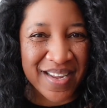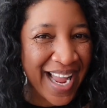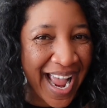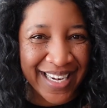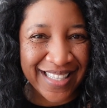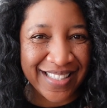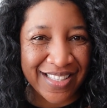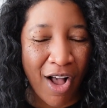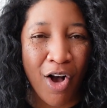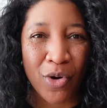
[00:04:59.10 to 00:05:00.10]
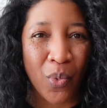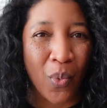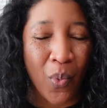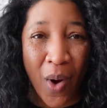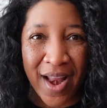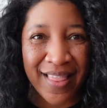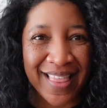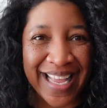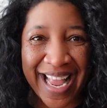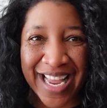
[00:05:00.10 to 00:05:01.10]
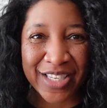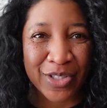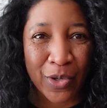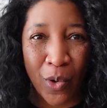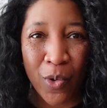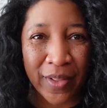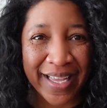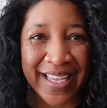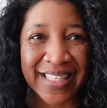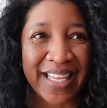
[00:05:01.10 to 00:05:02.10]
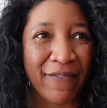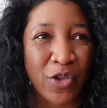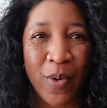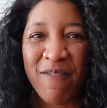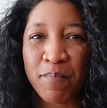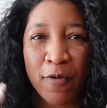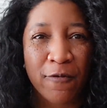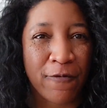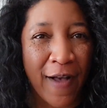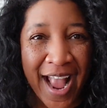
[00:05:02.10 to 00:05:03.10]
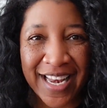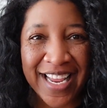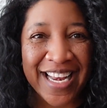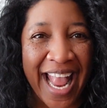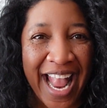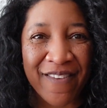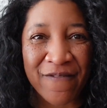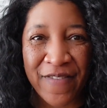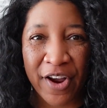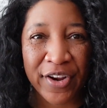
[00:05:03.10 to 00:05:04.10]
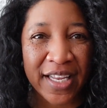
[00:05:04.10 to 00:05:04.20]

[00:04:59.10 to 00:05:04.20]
guidance on what the end goal is, if you have provided a very